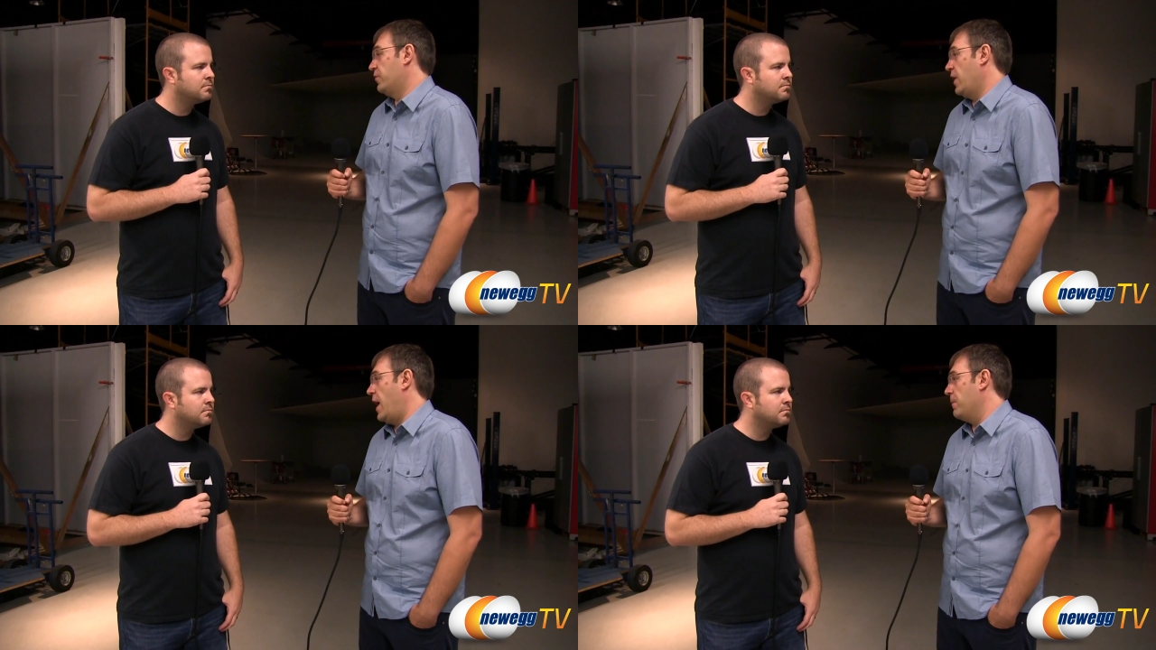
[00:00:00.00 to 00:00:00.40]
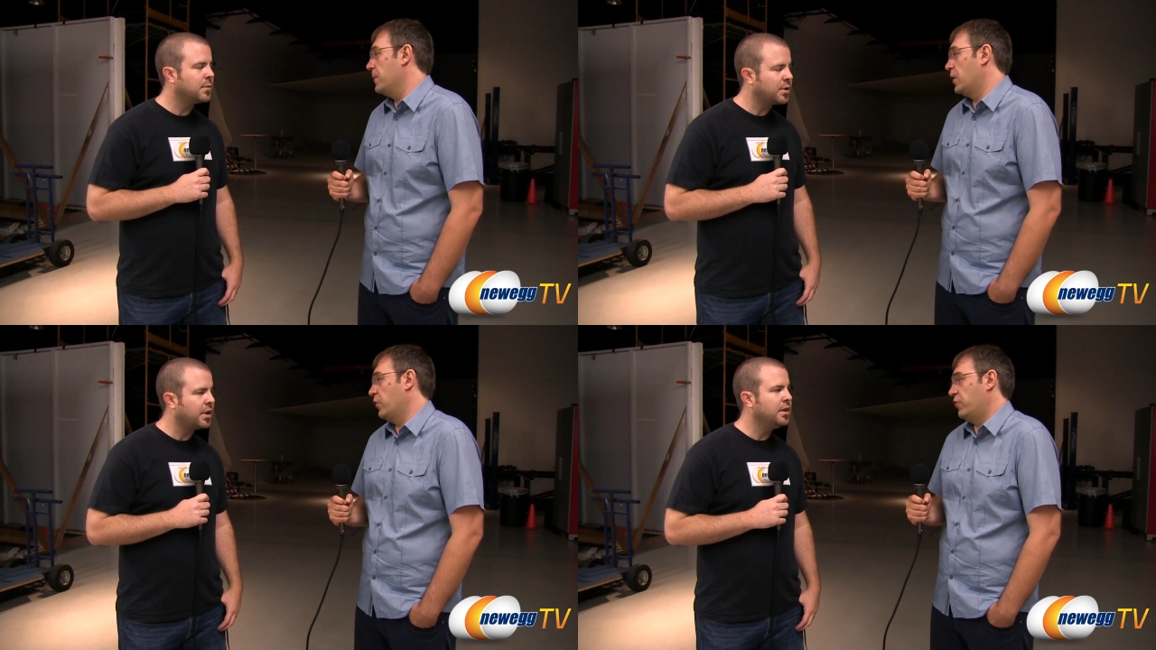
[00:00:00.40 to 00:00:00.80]
Speaker 1: of time
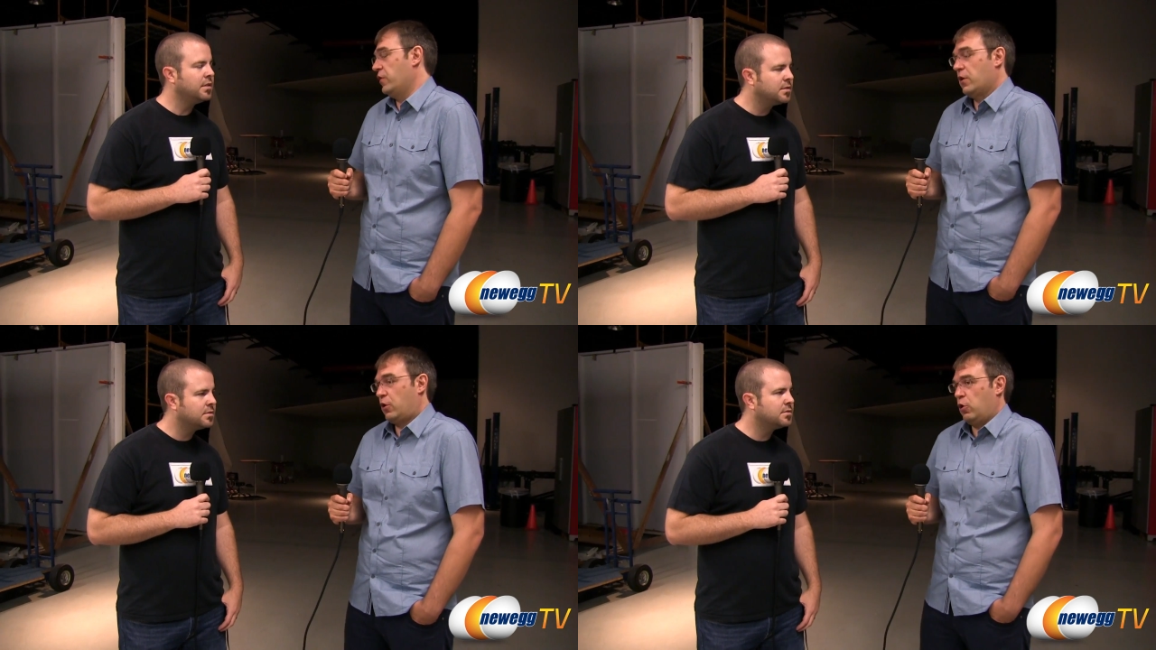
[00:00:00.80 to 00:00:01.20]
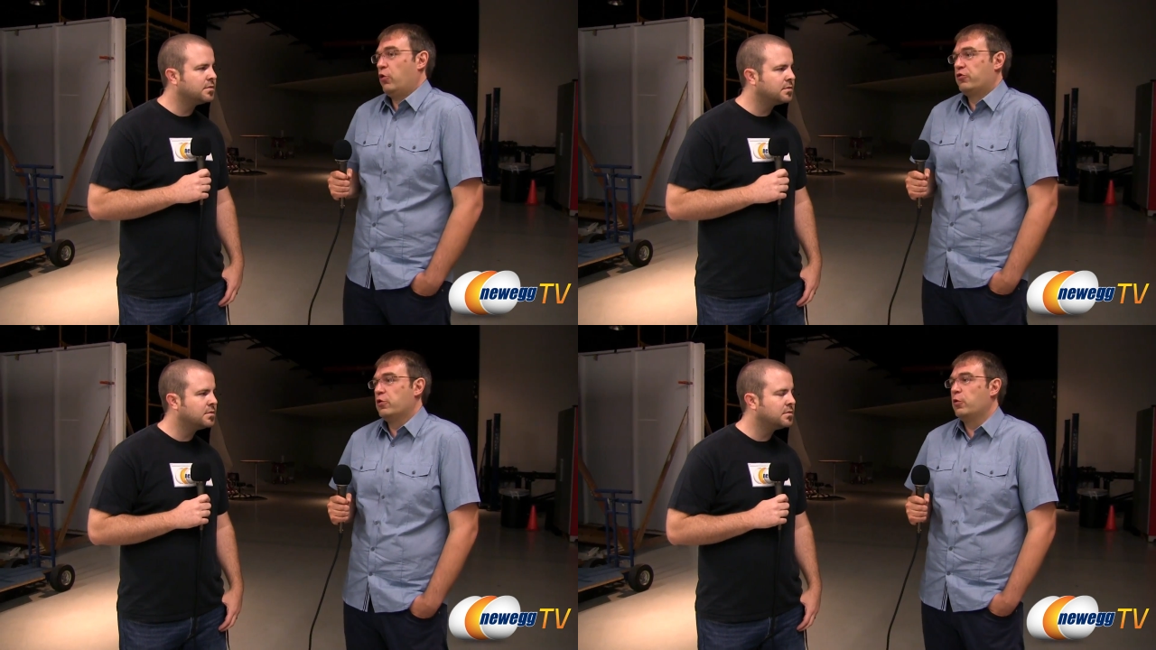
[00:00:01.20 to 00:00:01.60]
because okay. in a
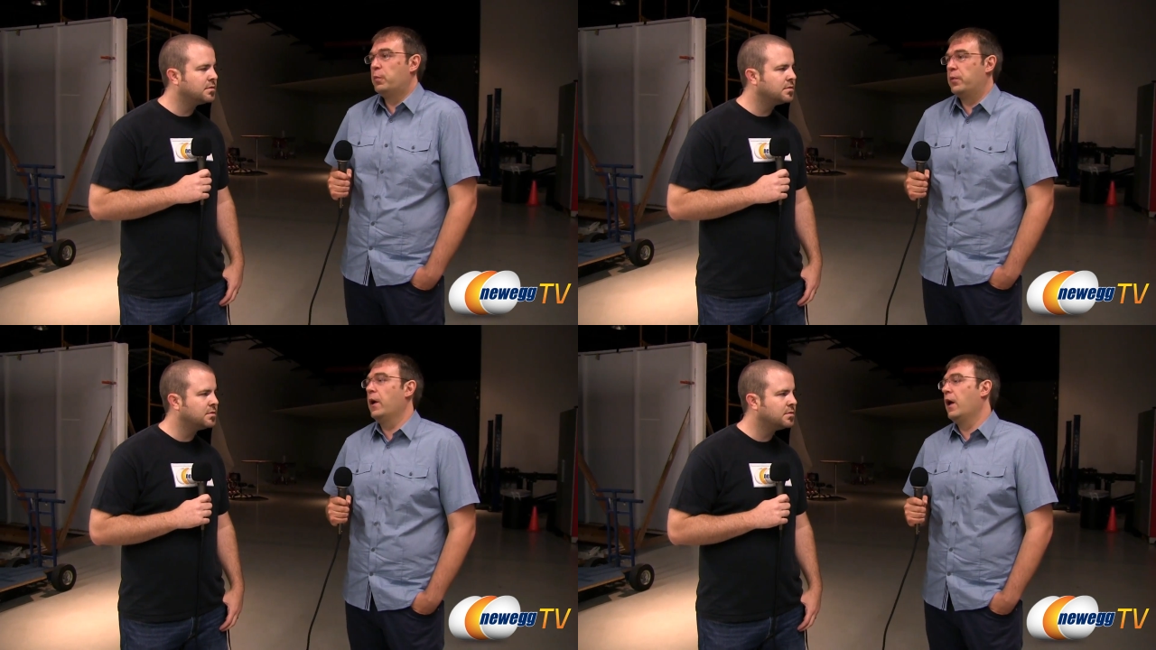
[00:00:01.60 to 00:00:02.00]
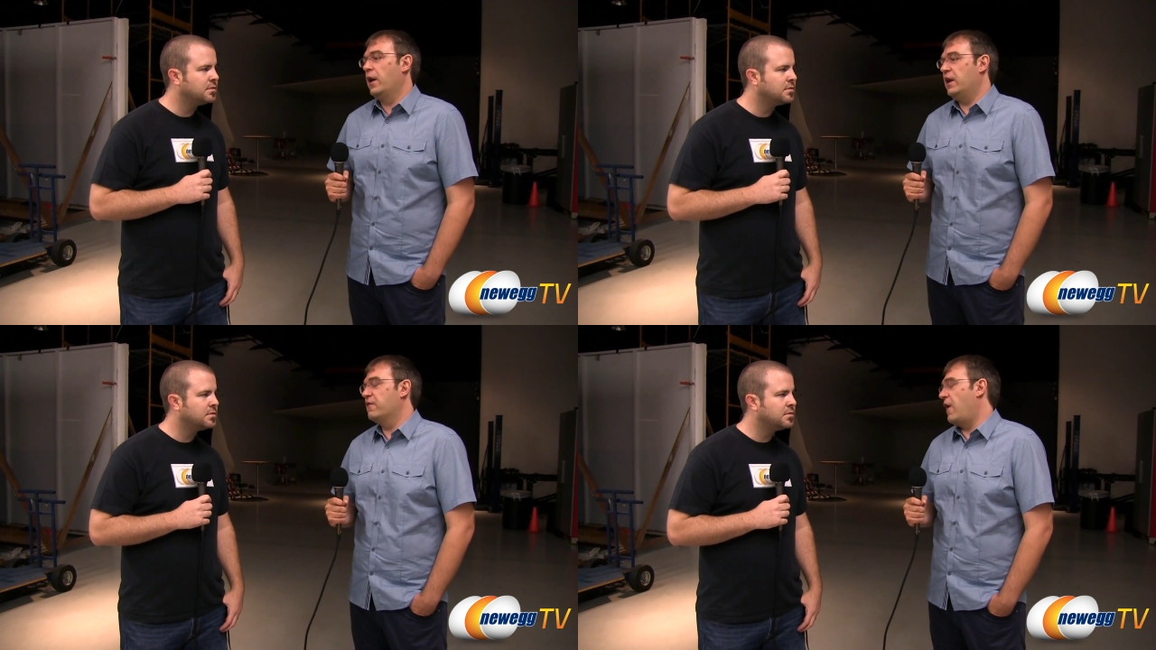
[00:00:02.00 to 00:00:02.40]
closed loop
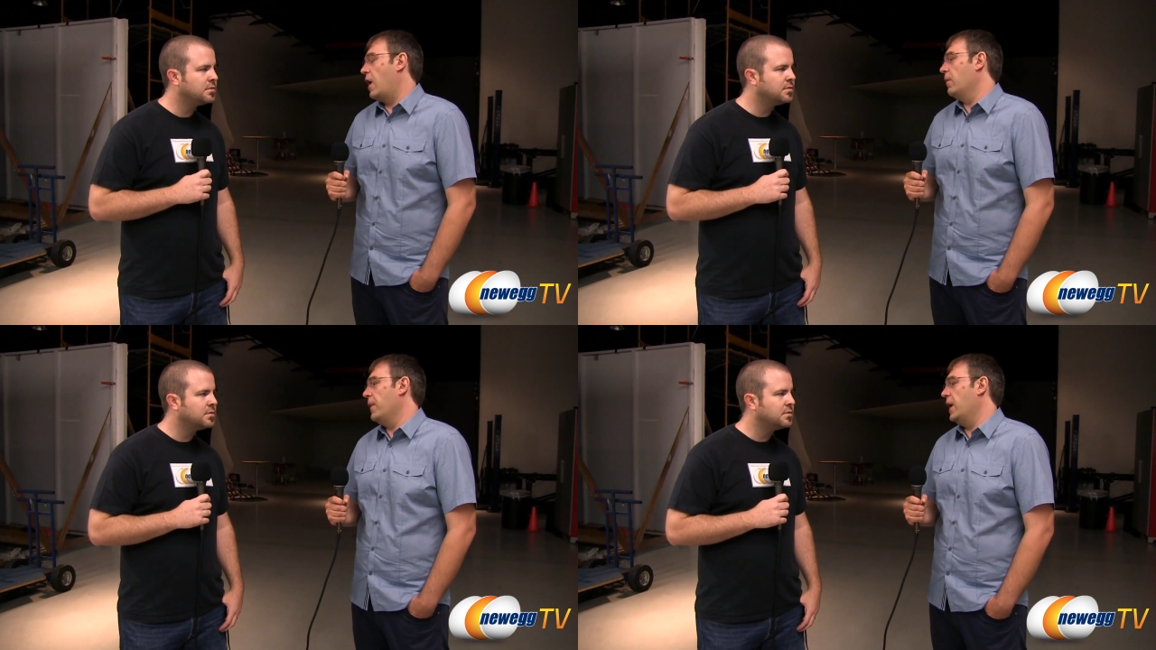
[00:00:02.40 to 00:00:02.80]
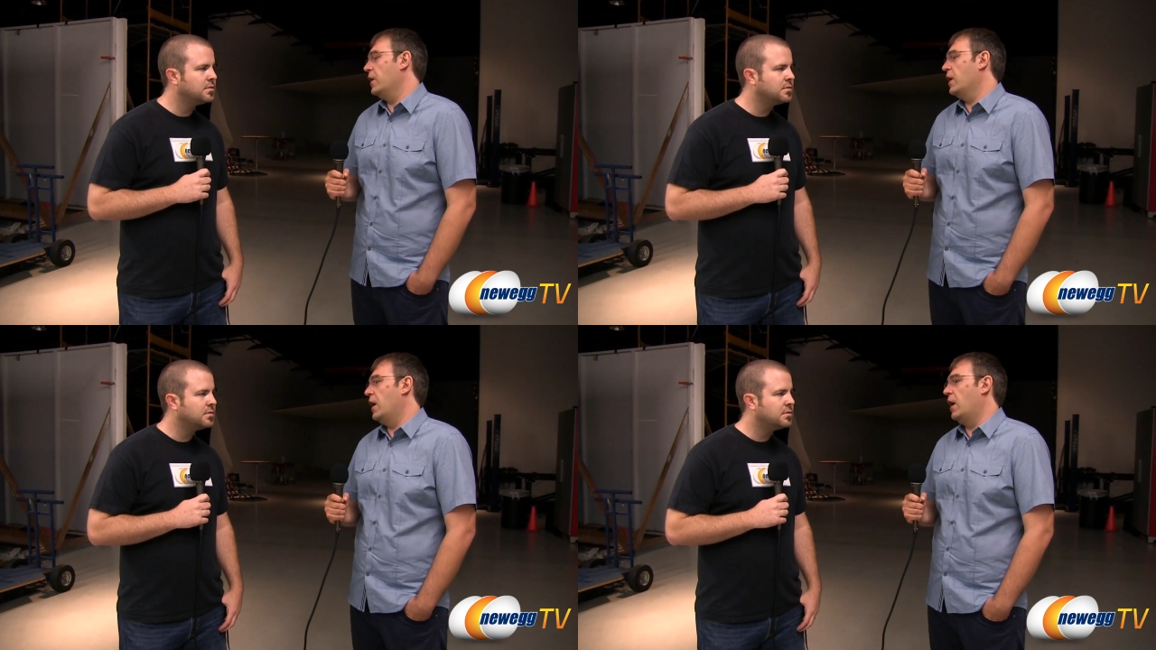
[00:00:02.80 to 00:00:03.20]

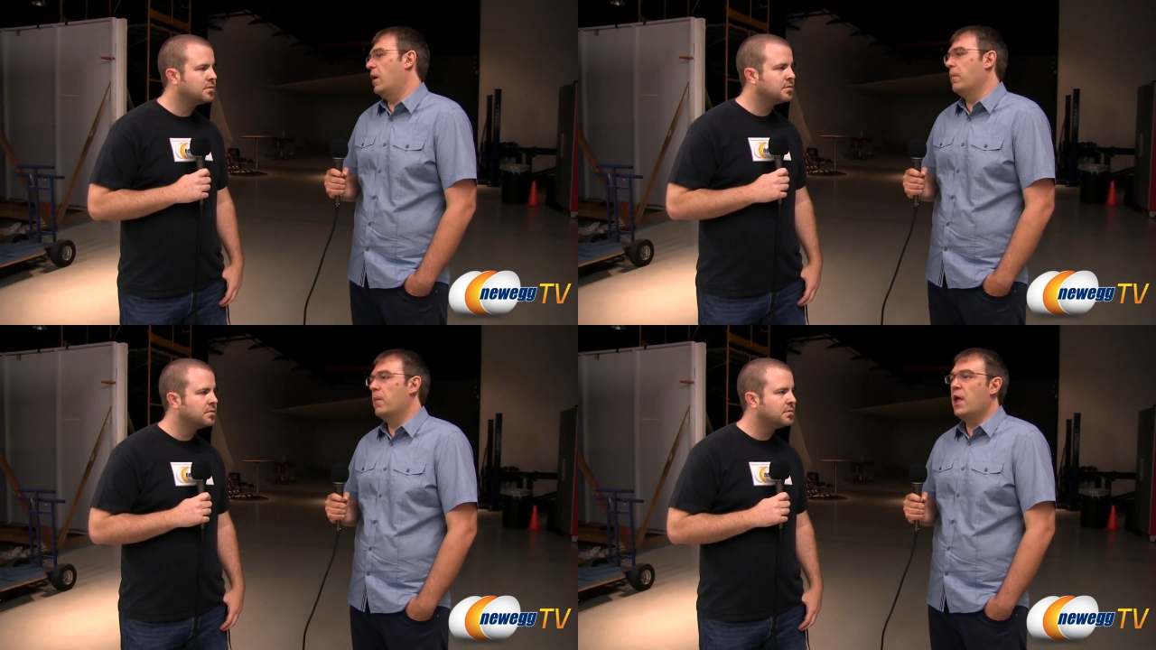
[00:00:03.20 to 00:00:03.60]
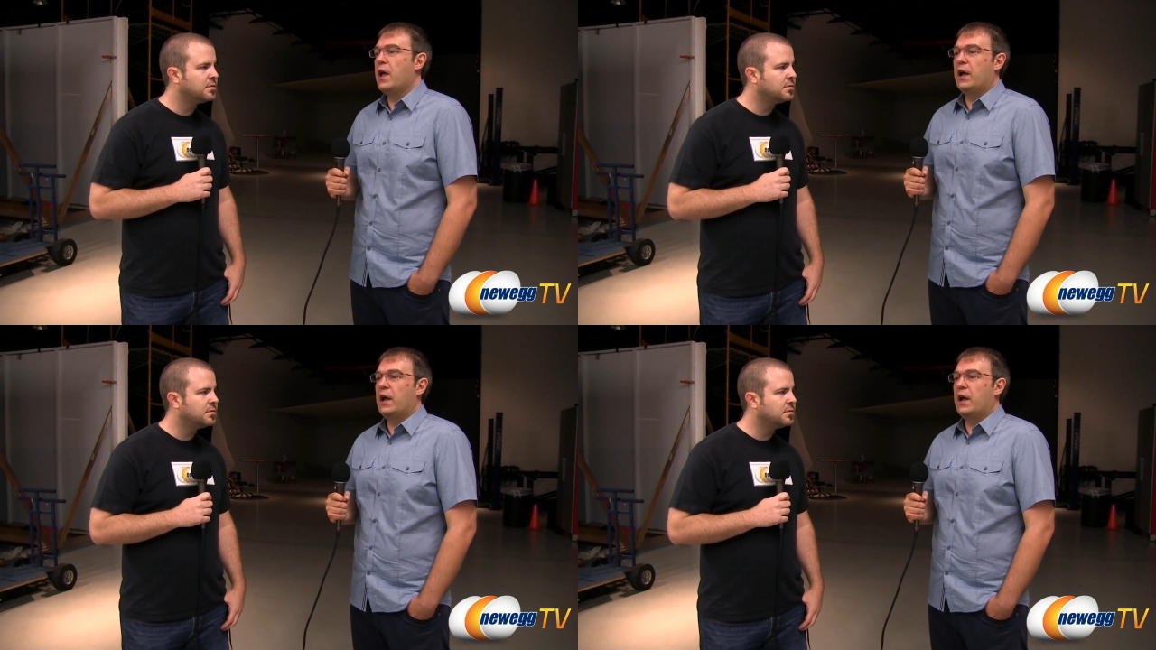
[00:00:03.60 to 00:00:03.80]
environment, um,